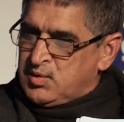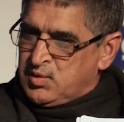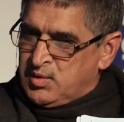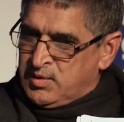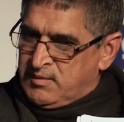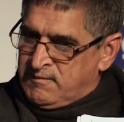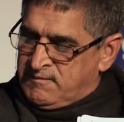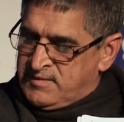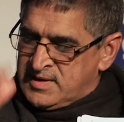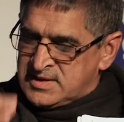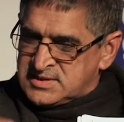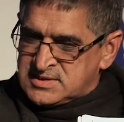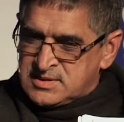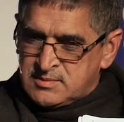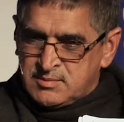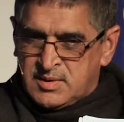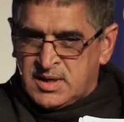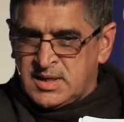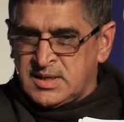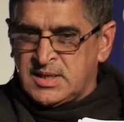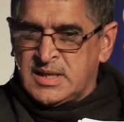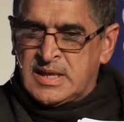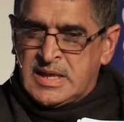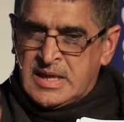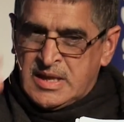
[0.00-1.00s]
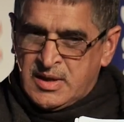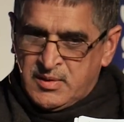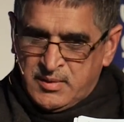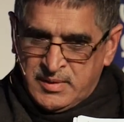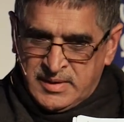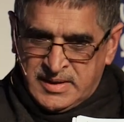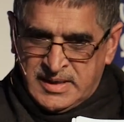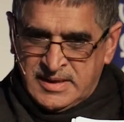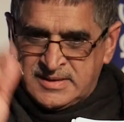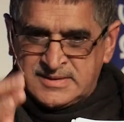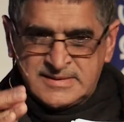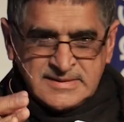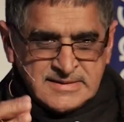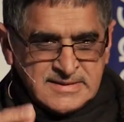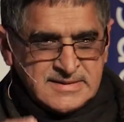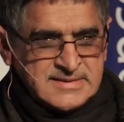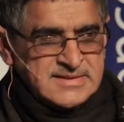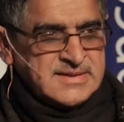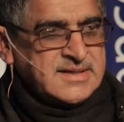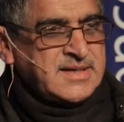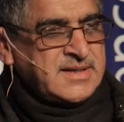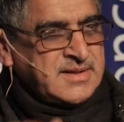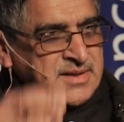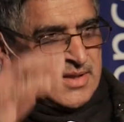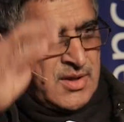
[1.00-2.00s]
you invest the money, you get a
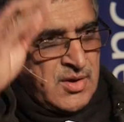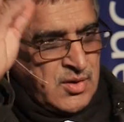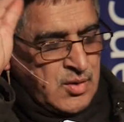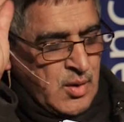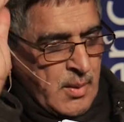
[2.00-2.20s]
return,